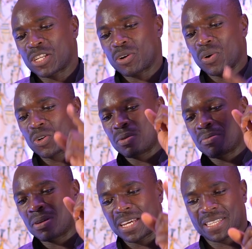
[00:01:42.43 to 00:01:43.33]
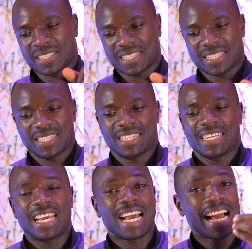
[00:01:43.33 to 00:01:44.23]
that you're going to be blessed
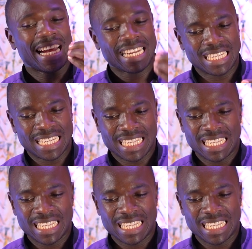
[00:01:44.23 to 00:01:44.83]
and